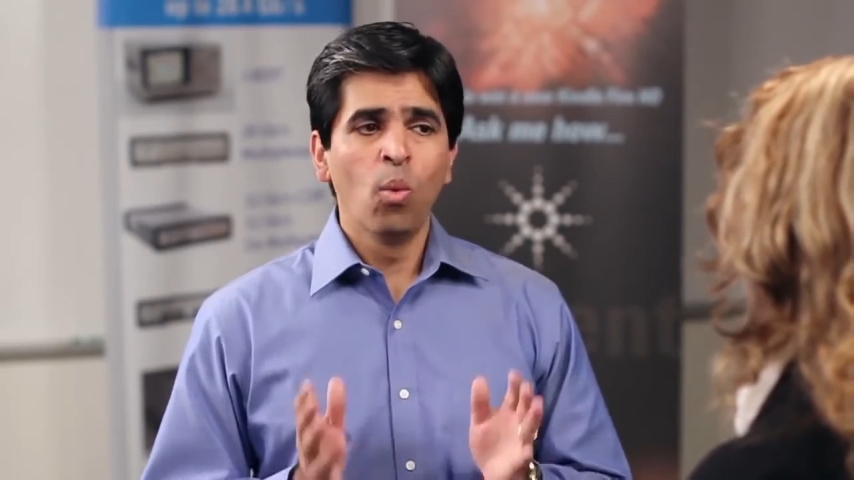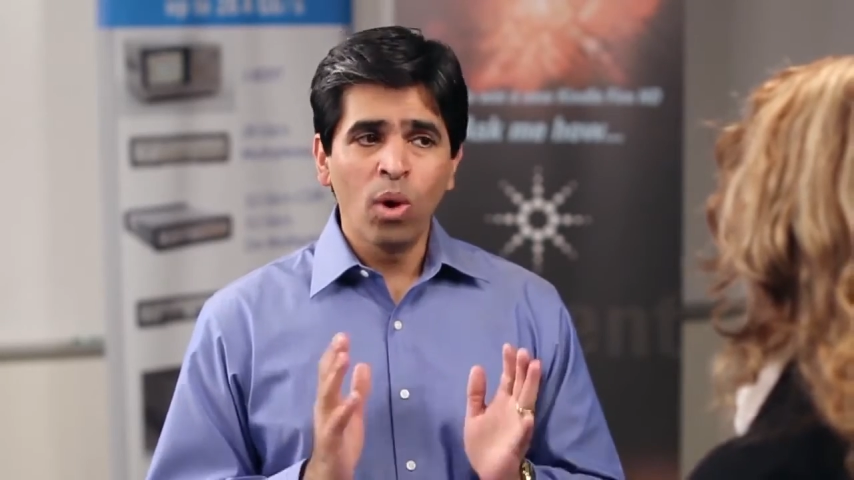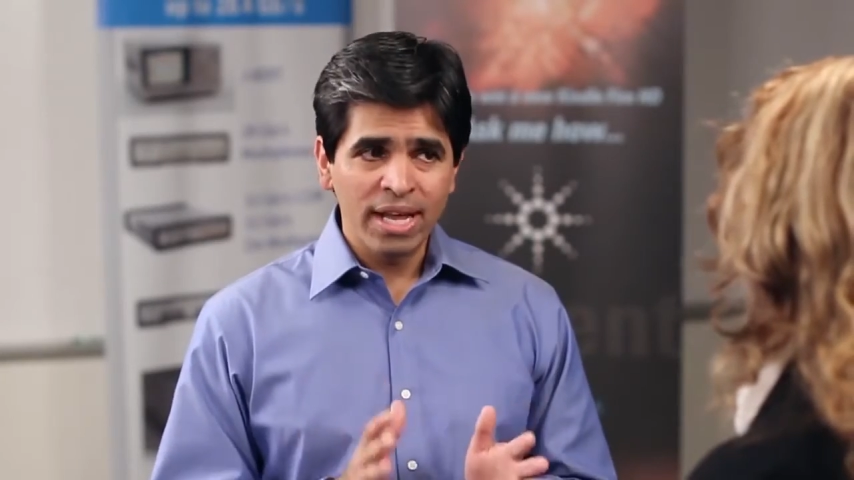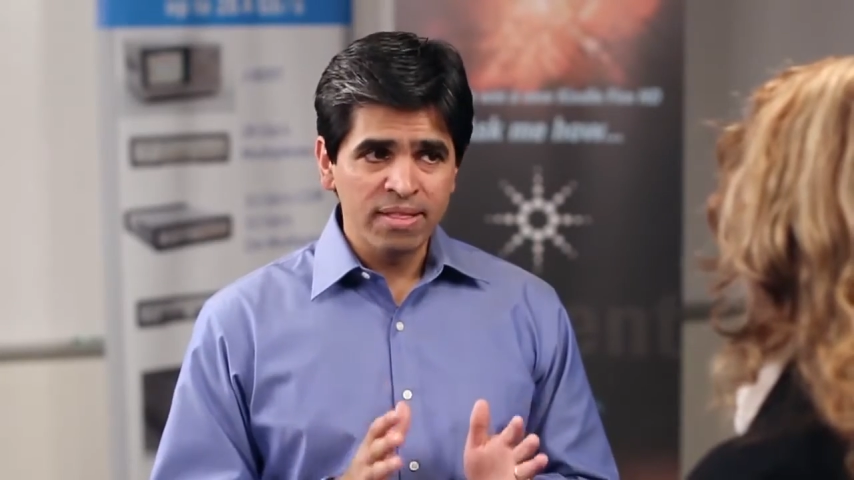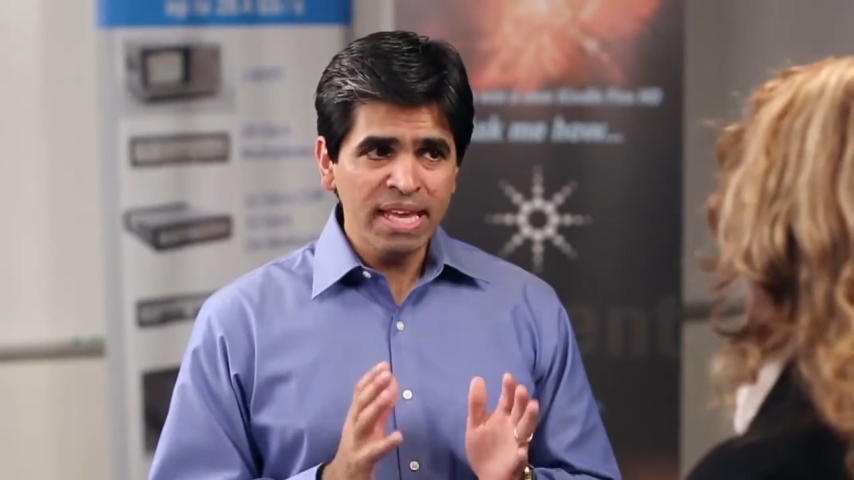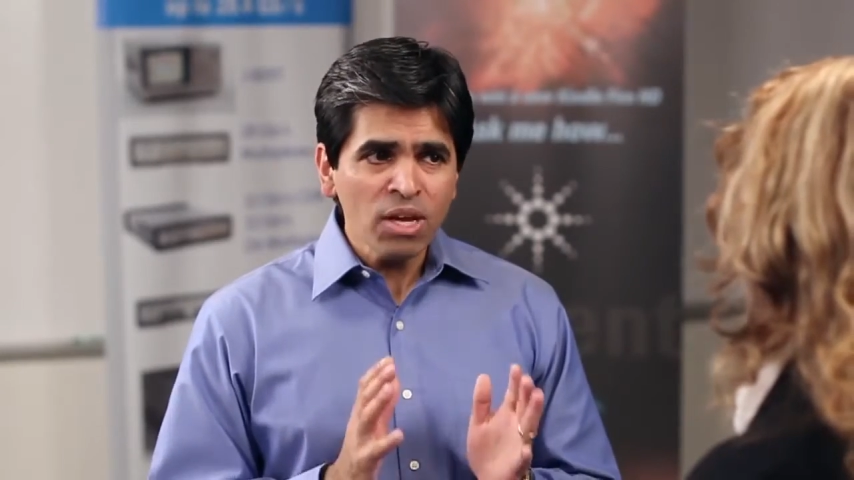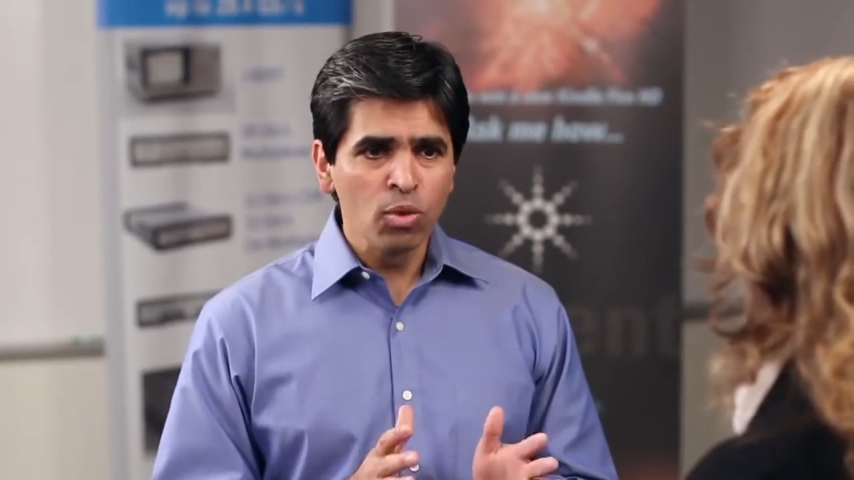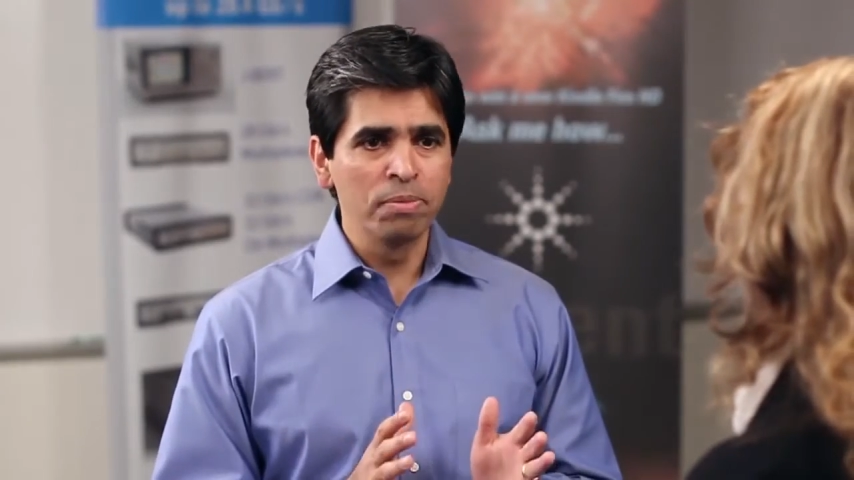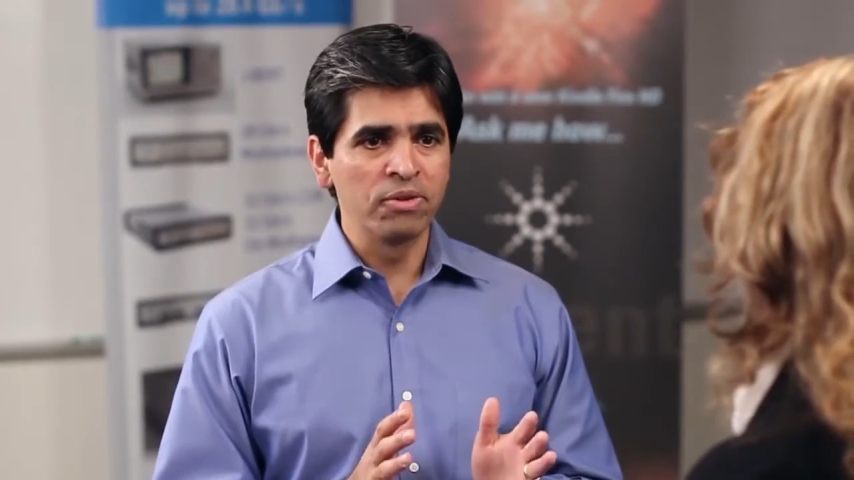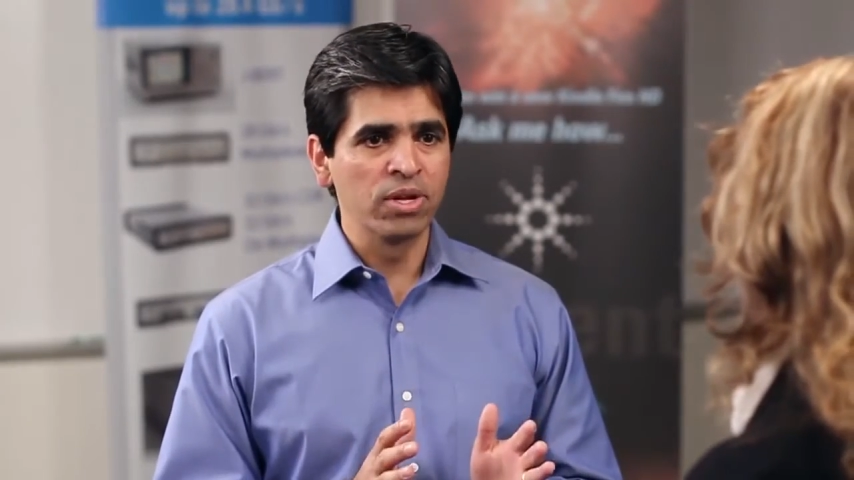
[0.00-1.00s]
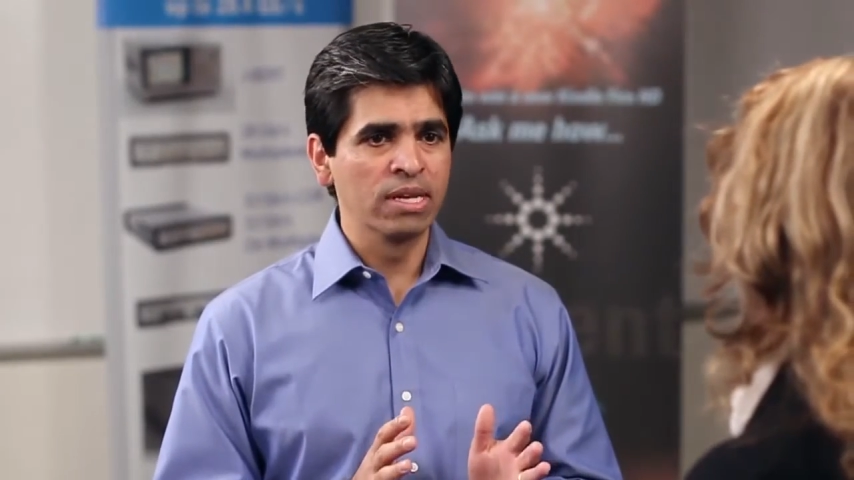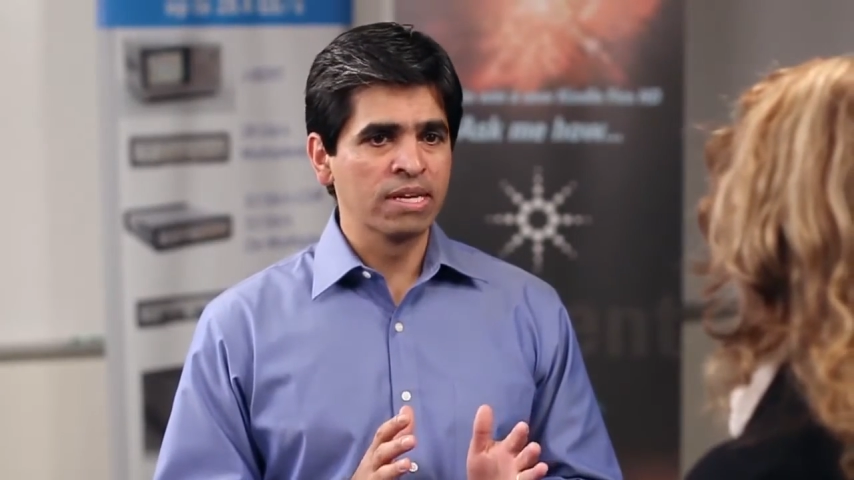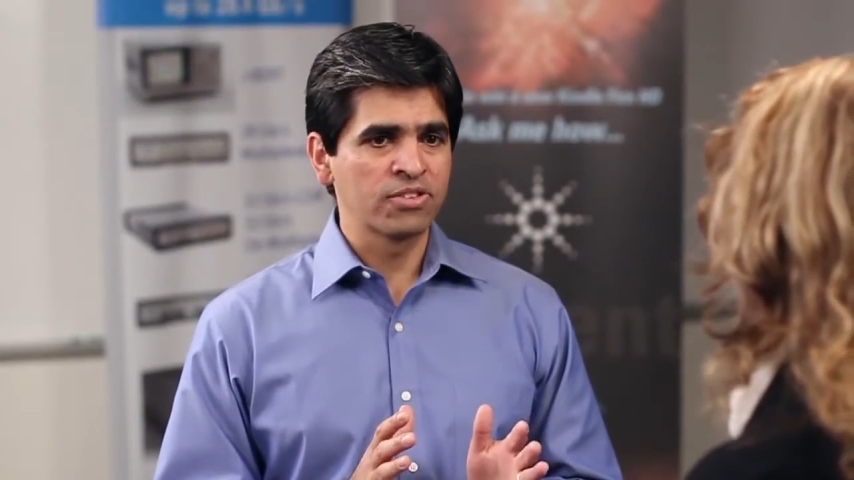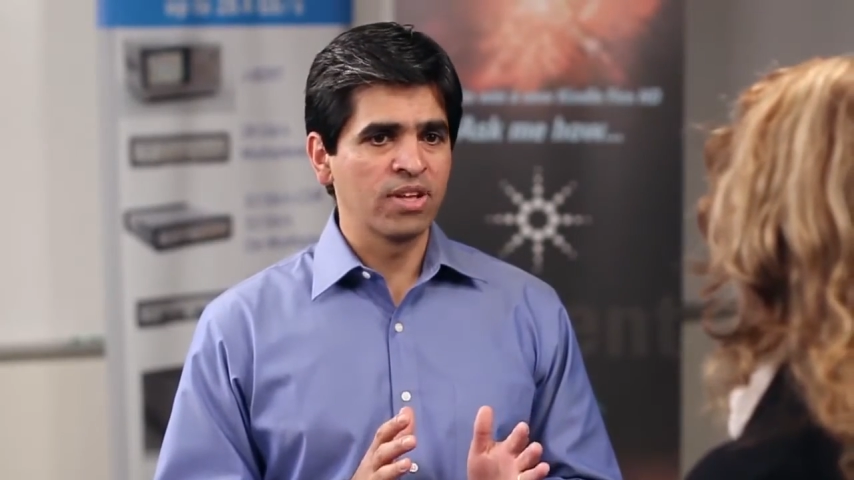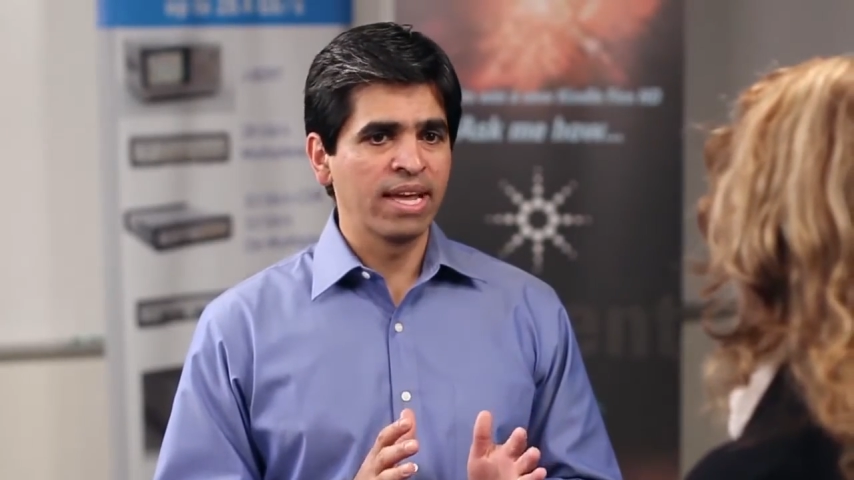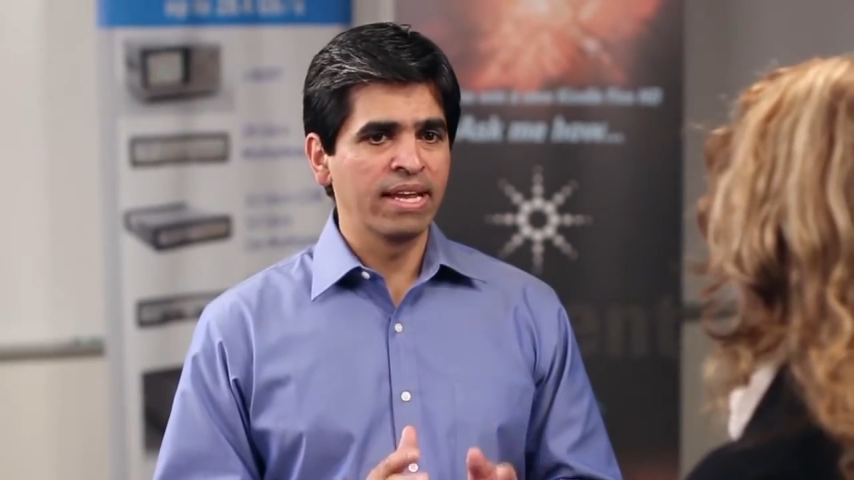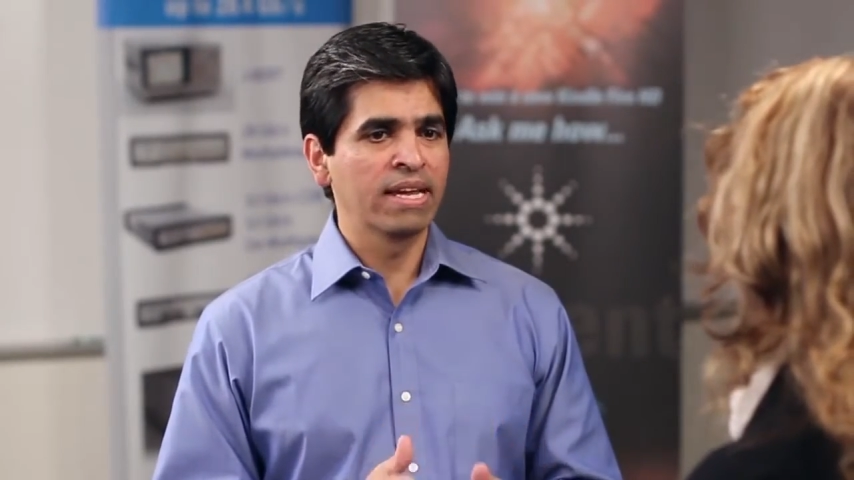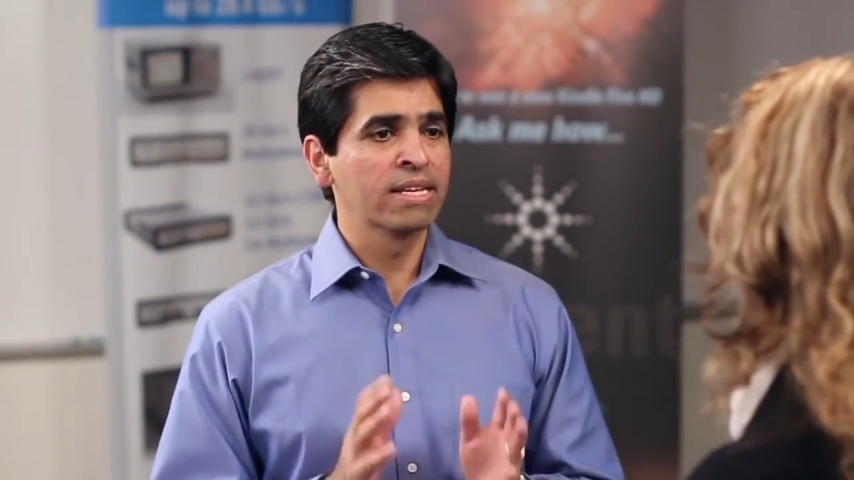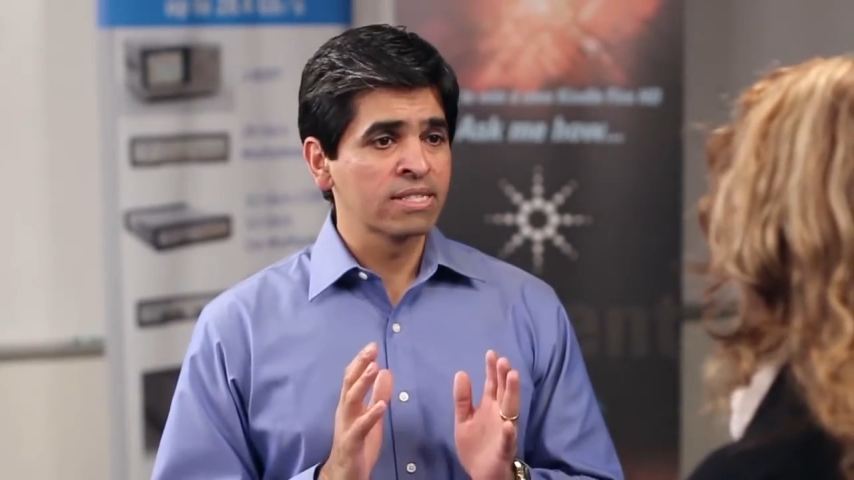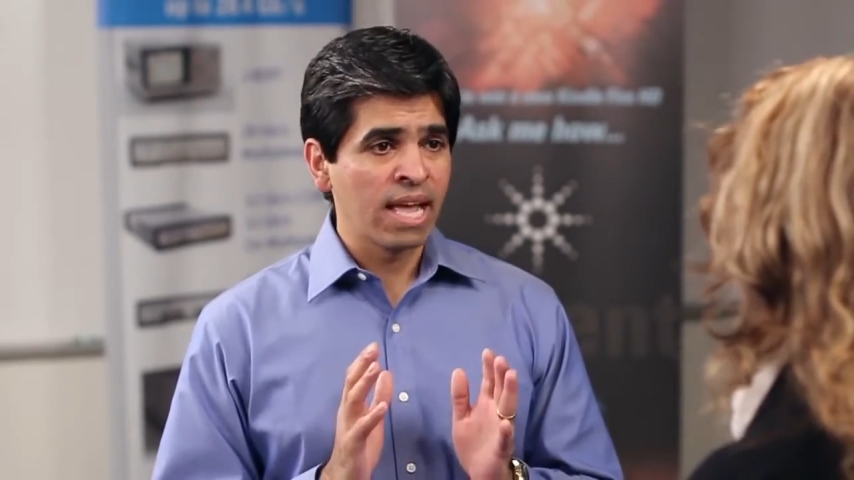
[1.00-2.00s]
what I think will be really
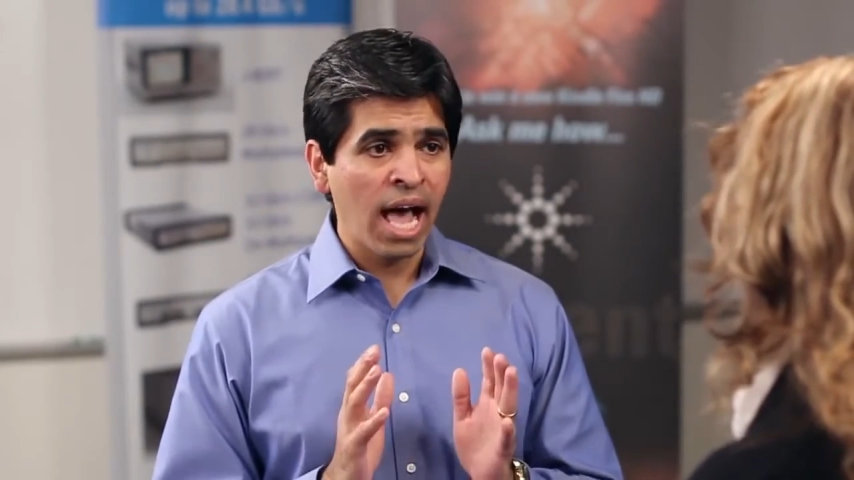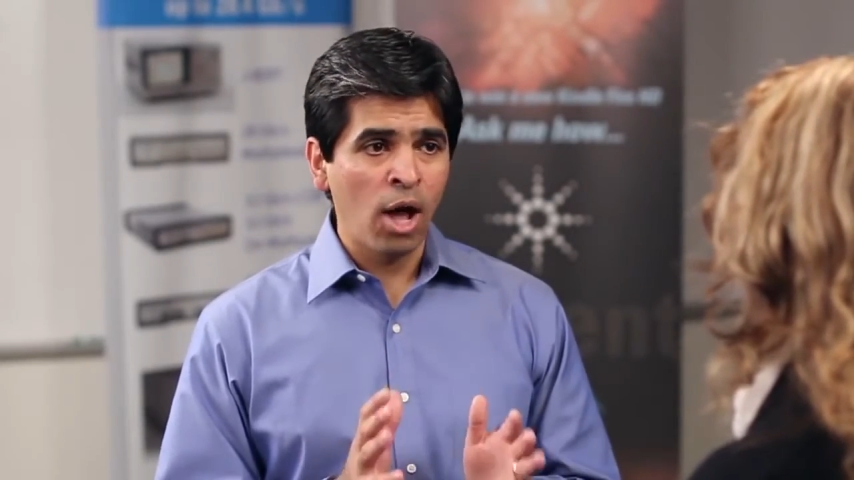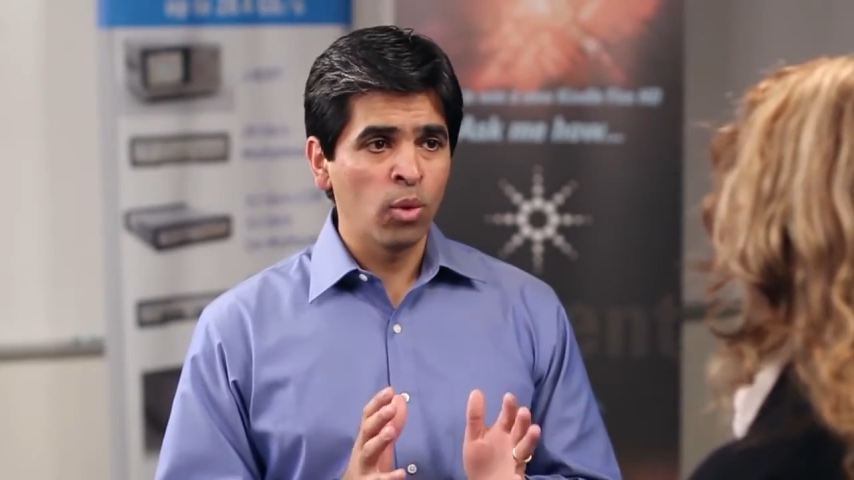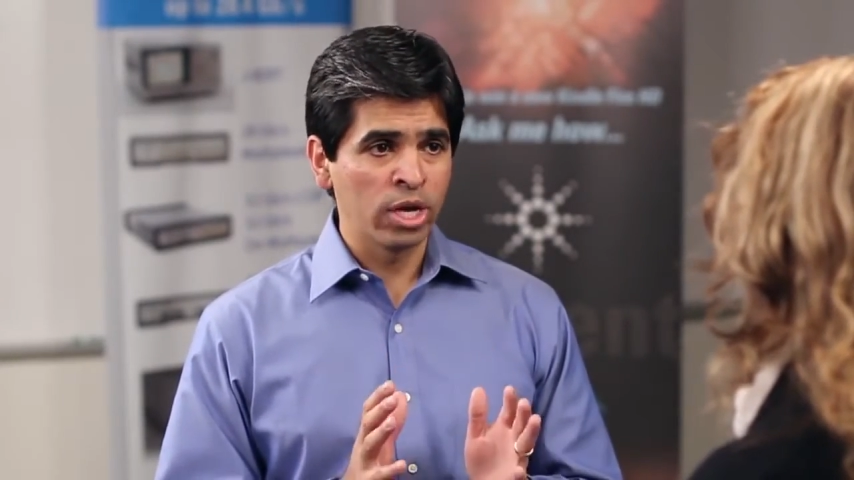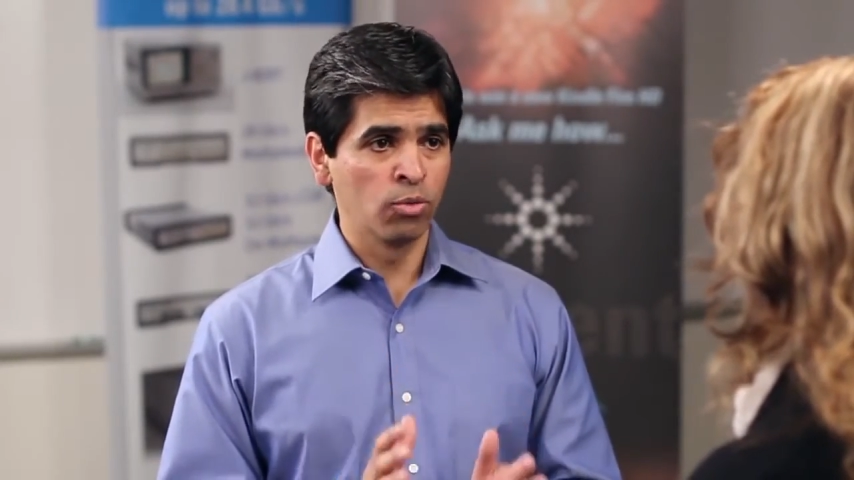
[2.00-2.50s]
exciting is how